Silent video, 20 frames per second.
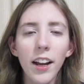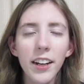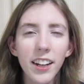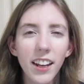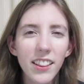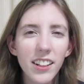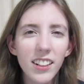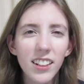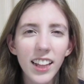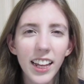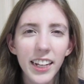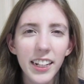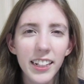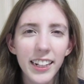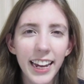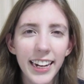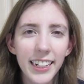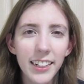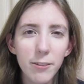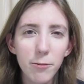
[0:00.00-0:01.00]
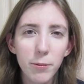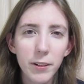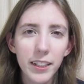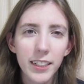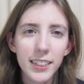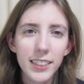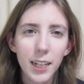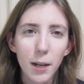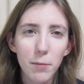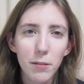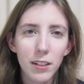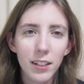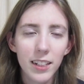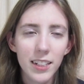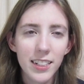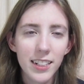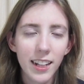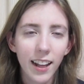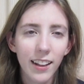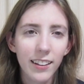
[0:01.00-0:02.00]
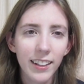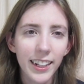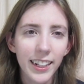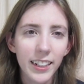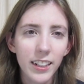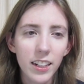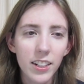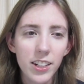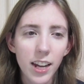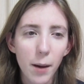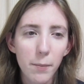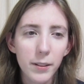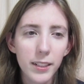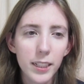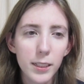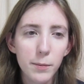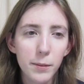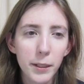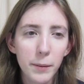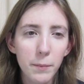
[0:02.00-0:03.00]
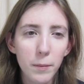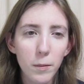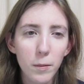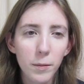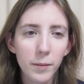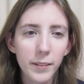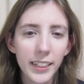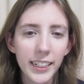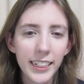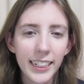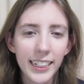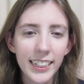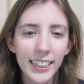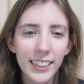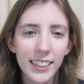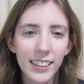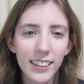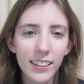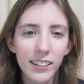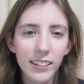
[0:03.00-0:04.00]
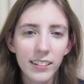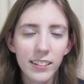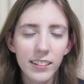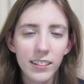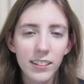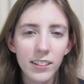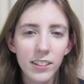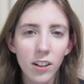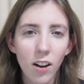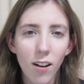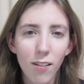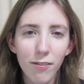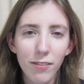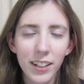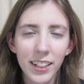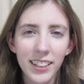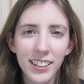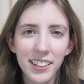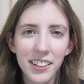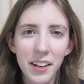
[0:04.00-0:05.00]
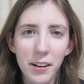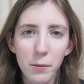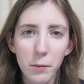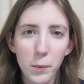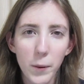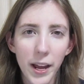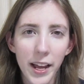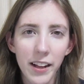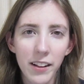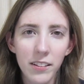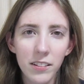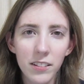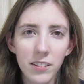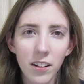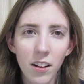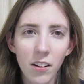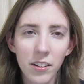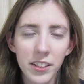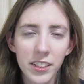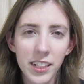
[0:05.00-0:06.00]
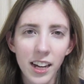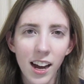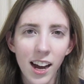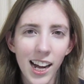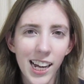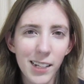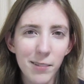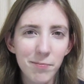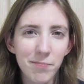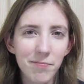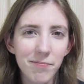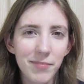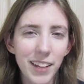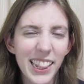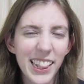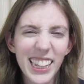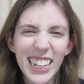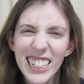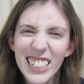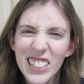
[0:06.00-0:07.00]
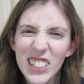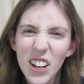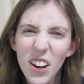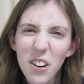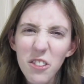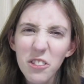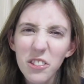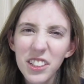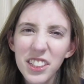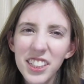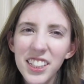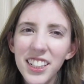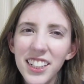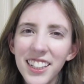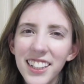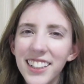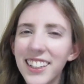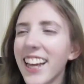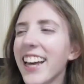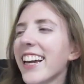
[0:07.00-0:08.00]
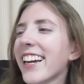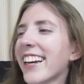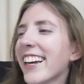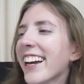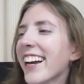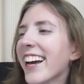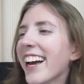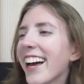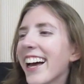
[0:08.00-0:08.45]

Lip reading: Another, like, negative preconception is that, like, Japanese people eat dolphin and whale all the time, and they don't! Like,